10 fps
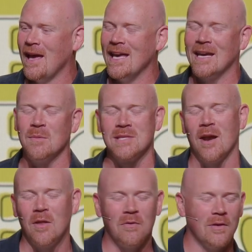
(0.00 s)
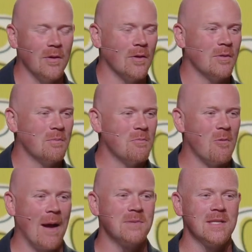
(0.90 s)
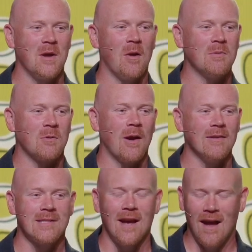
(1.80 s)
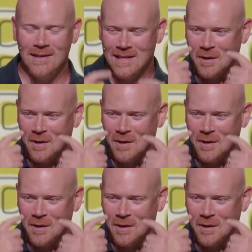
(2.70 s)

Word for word: He comes down on the field, wraps his arms around Scott,